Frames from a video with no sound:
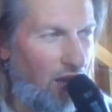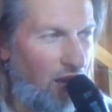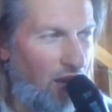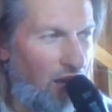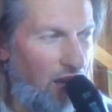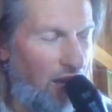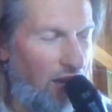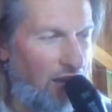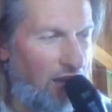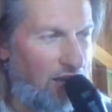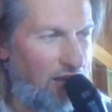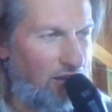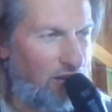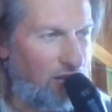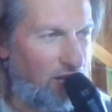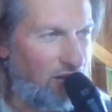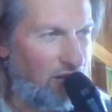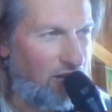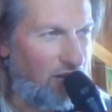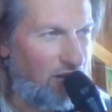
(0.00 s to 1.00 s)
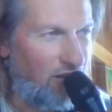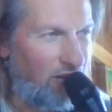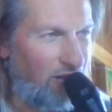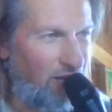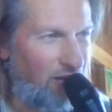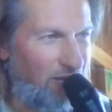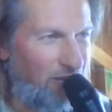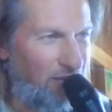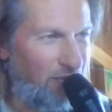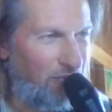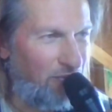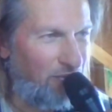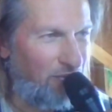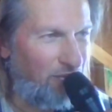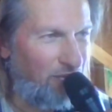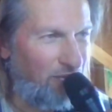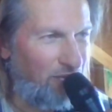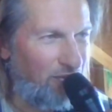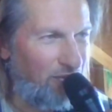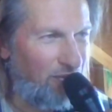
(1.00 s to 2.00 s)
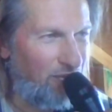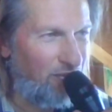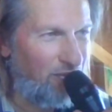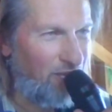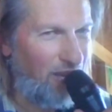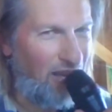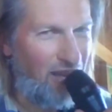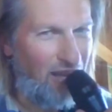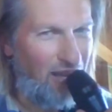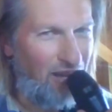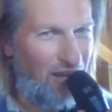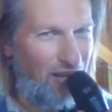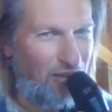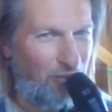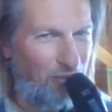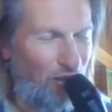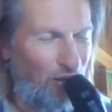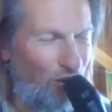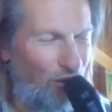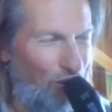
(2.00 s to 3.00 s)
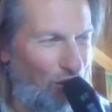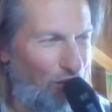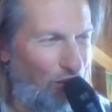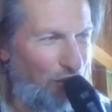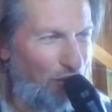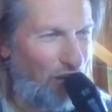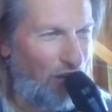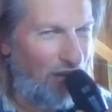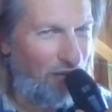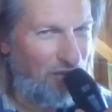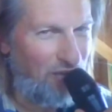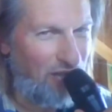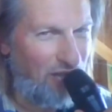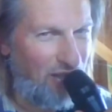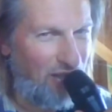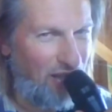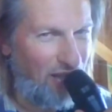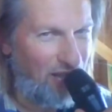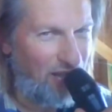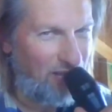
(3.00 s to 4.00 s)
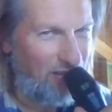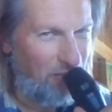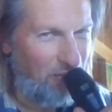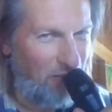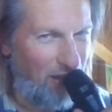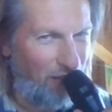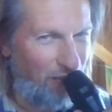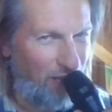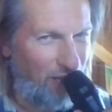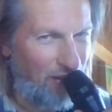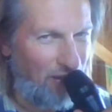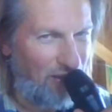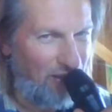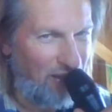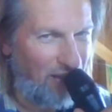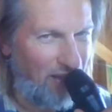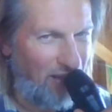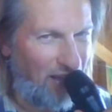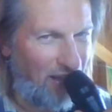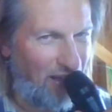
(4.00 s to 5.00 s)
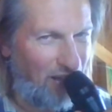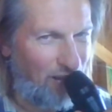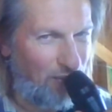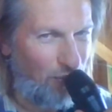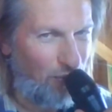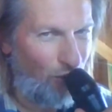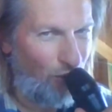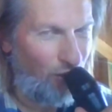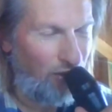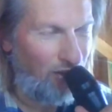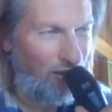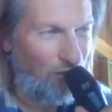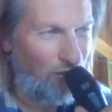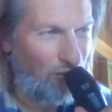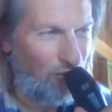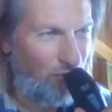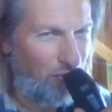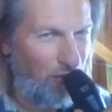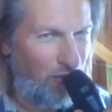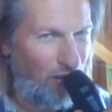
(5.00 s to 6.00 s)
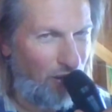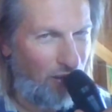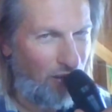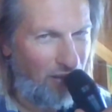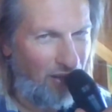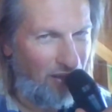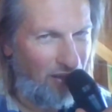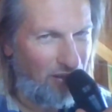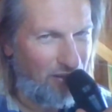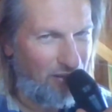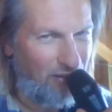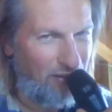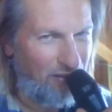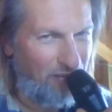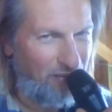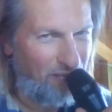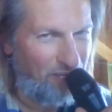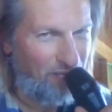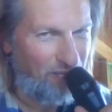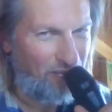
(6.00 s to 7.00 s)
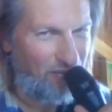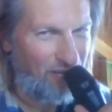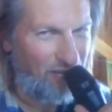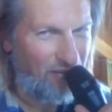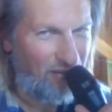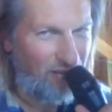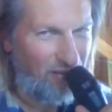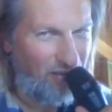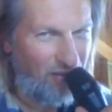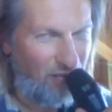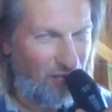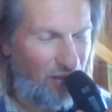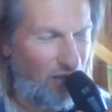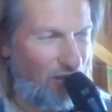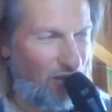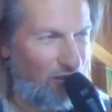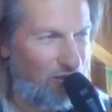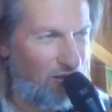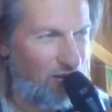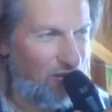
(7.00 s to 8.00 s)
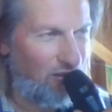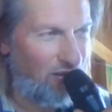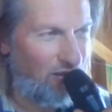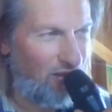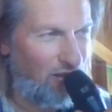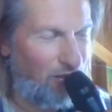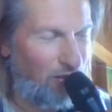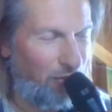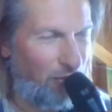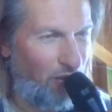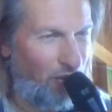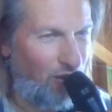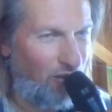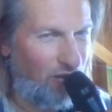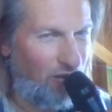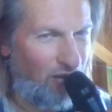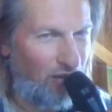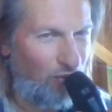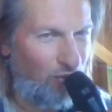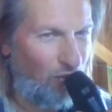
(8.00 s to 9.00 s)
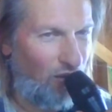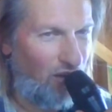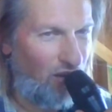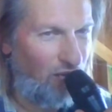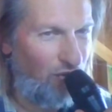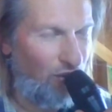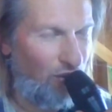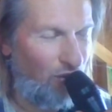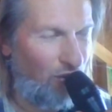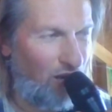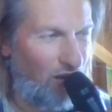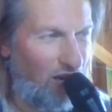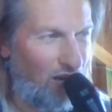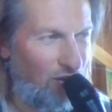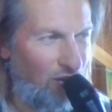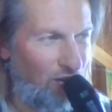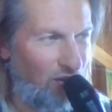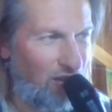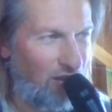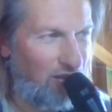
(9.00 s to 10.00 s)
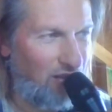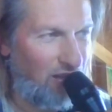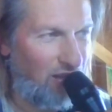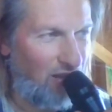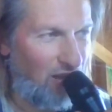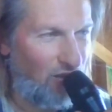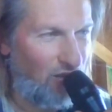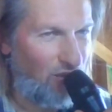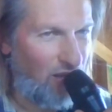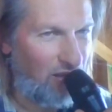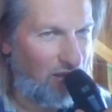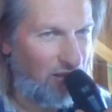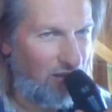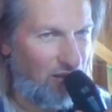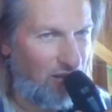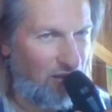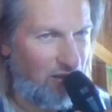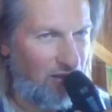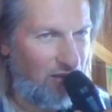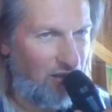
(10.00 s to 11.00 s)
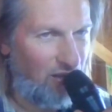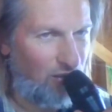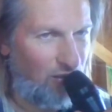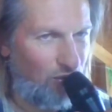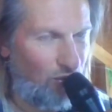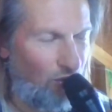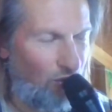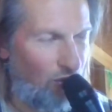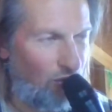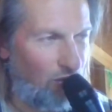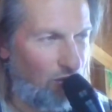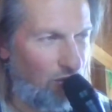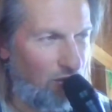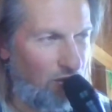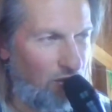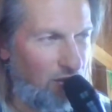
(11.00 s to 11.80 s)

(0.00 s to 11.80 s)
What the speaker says: And yeah, let me know if you have things manifesting, like small things or bigger things, because that's the point, that wherever you are, you can start attracting these things you want.